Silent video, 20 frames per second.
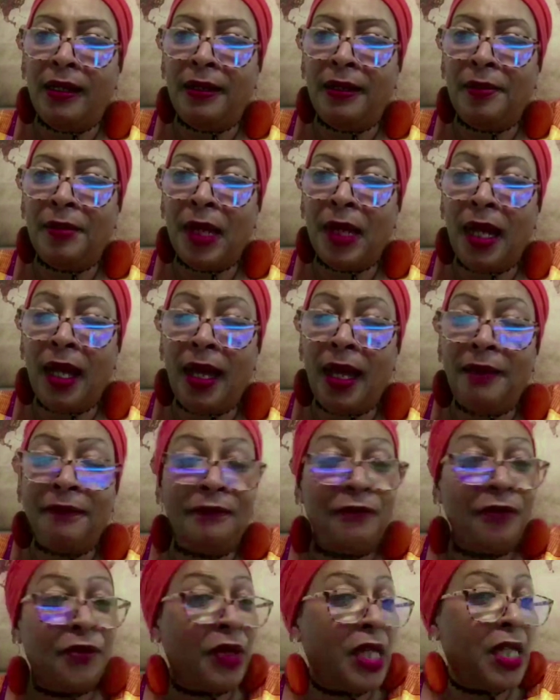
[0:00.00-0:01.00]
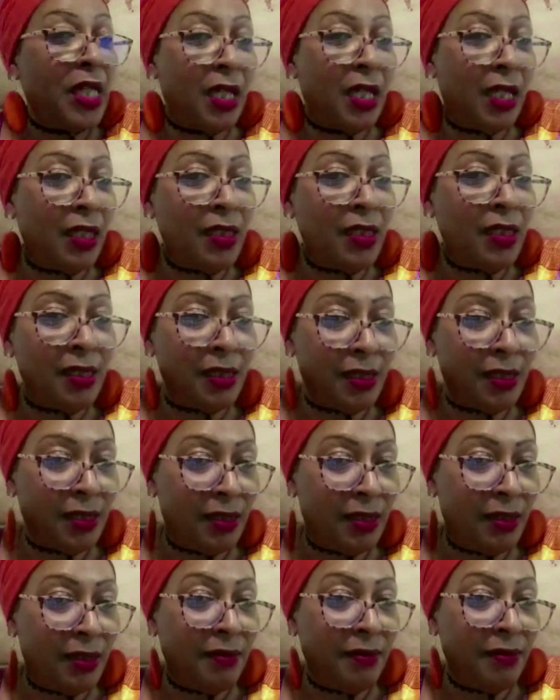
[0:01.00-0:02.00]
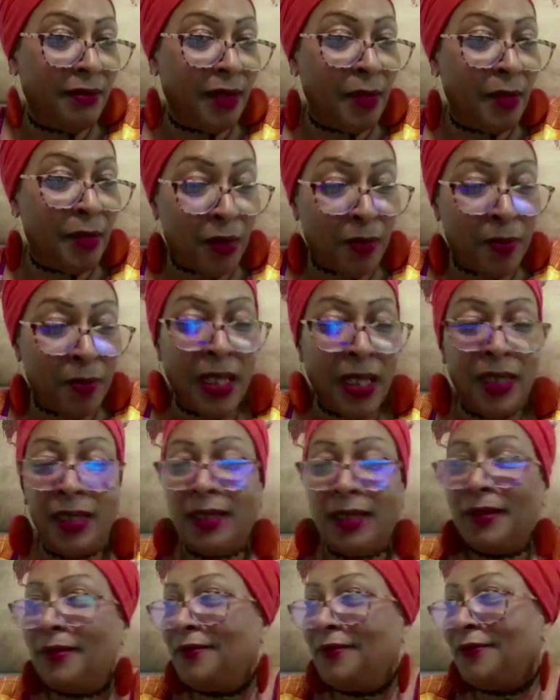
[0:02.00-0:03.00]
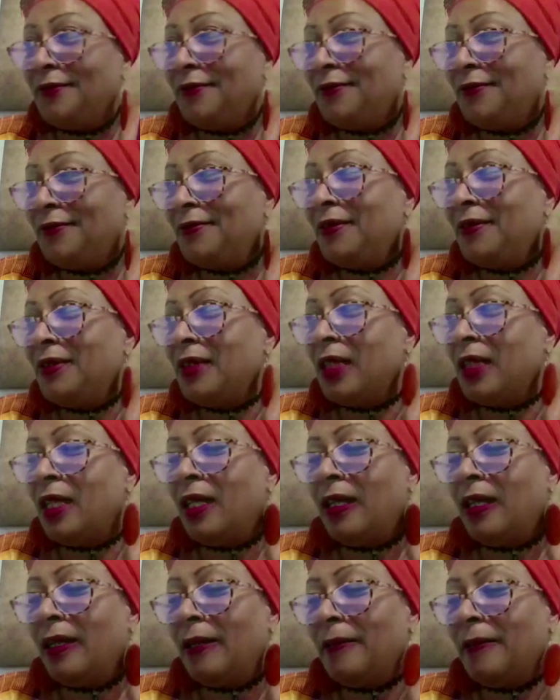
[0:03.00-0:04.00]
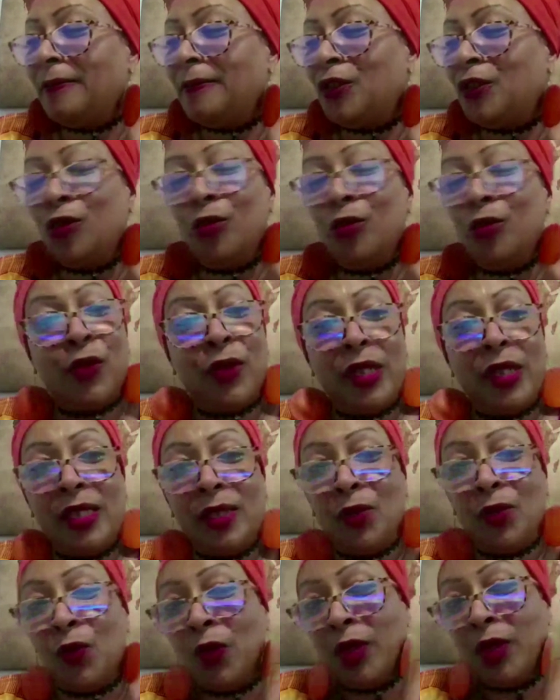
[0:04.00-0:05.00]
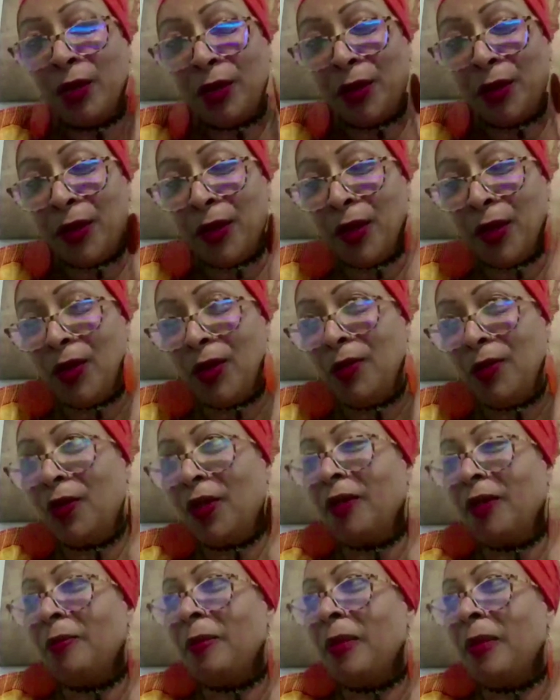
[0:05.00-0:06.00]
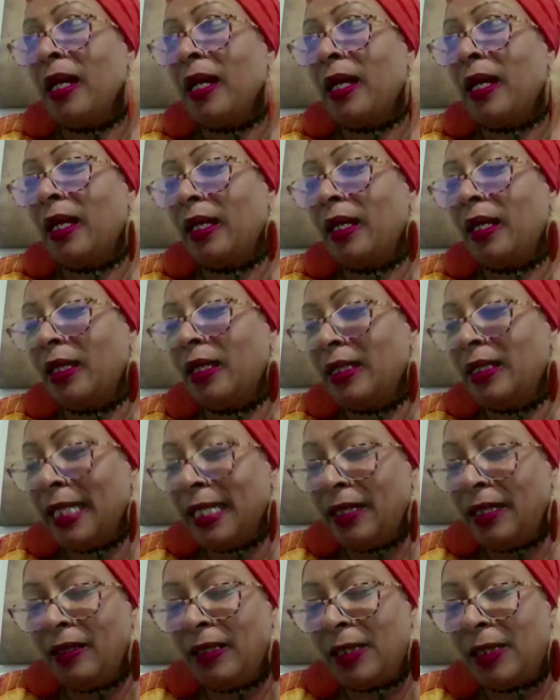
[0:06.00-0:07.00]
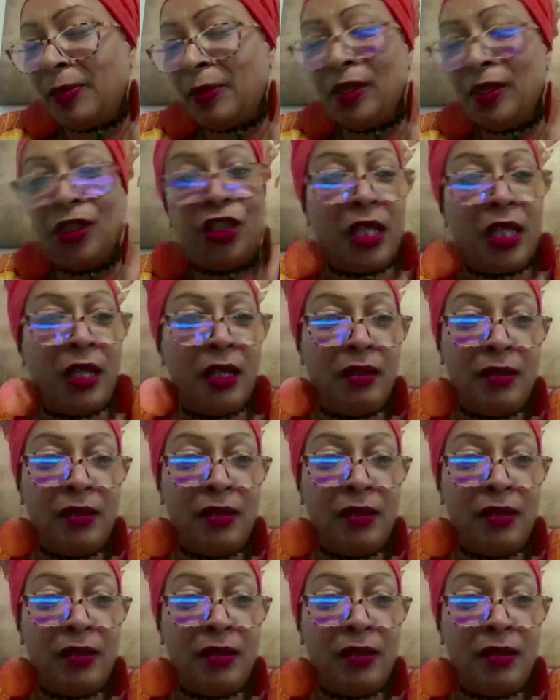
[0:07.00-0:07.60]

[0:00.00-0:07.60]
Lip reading: I have 3 kids about myself, 2 boys and 1 girl with my late husband,